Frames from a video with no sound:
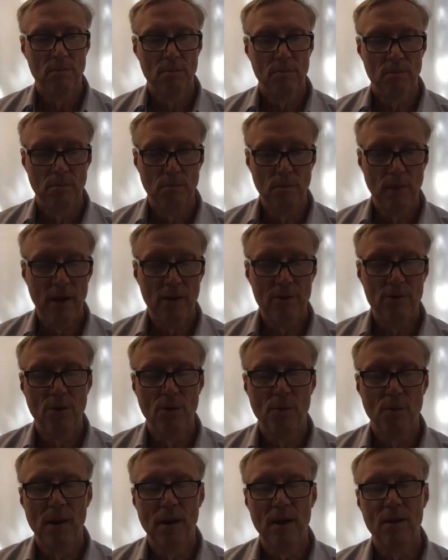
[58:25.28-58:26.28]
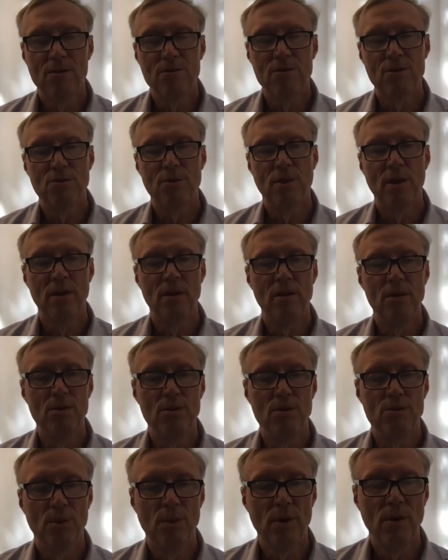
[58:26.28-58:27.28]
macro models are trying to do.
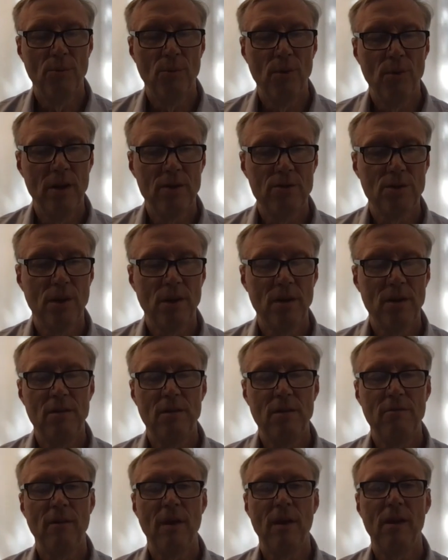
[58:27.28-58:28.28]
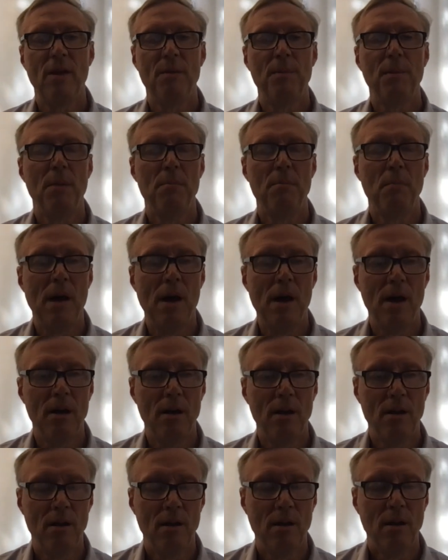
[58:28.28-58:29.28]
So we're not trying to develop a
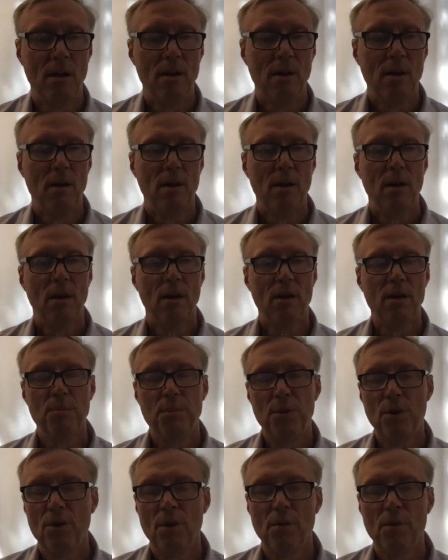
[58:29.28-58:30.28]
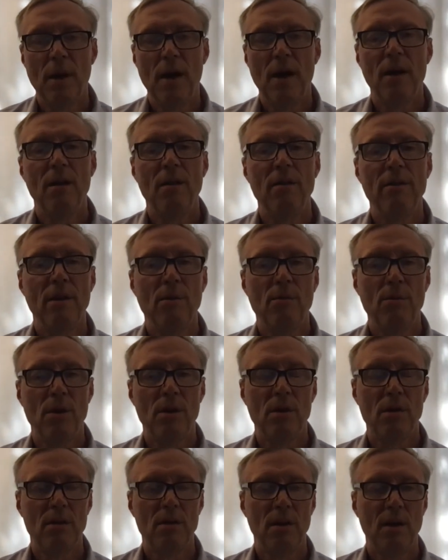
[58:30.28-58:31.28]
model, a computer model that
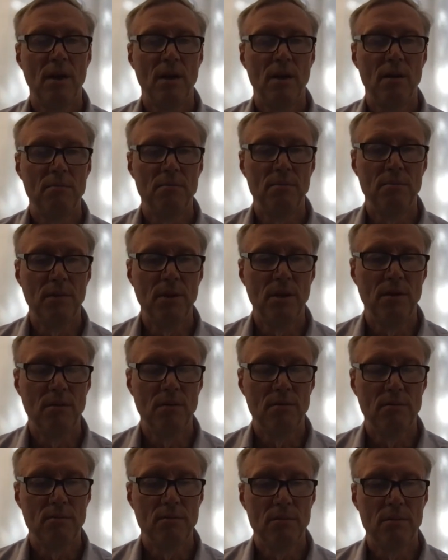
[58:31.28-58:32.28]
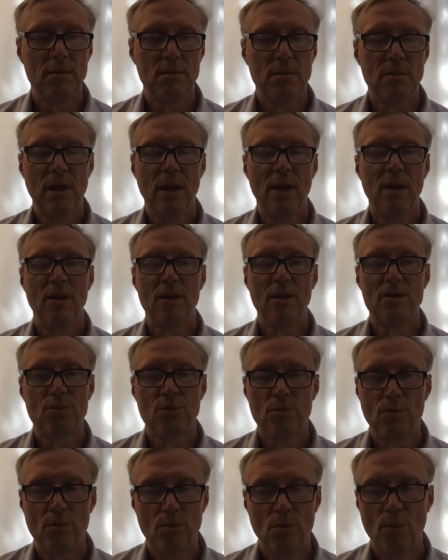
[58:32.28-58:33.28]
will, tell us
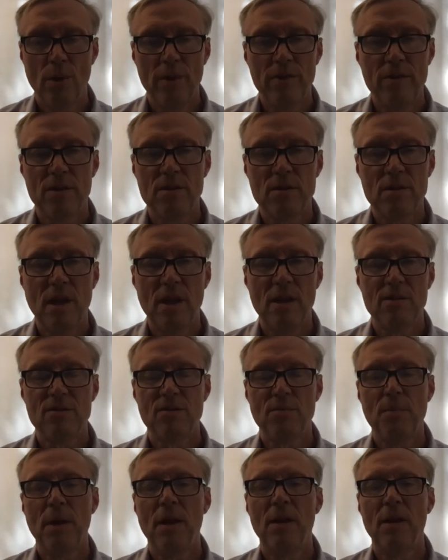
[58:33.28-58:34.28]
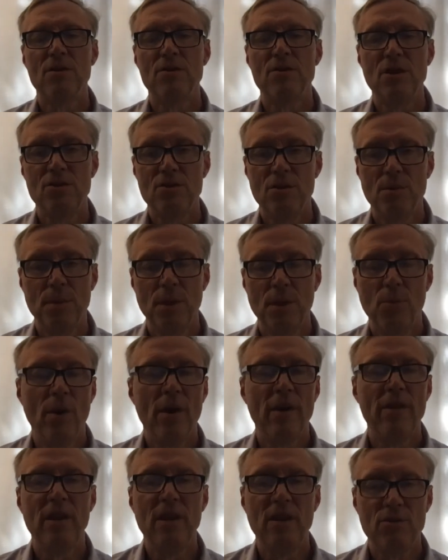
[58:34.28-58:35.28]
what the stance of policy should be,
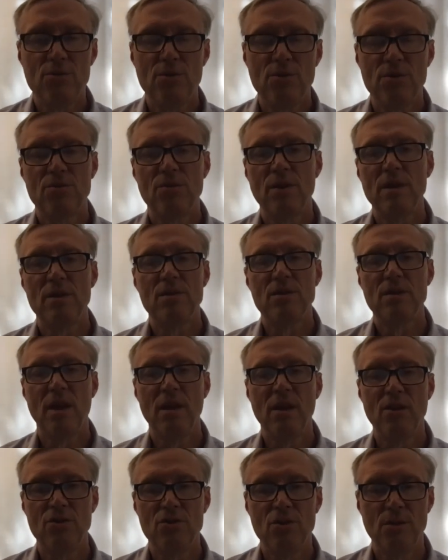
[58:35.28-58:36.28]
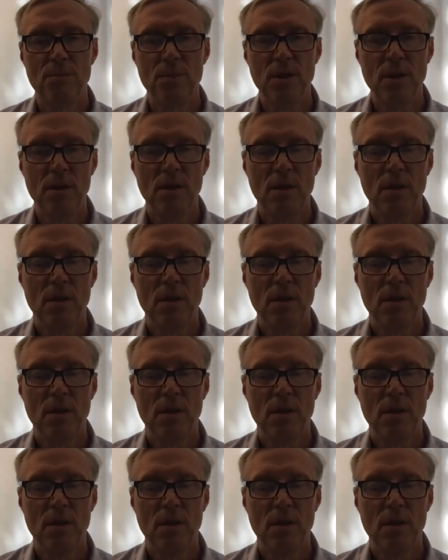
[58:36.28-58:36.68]
where the interest rate setting should be.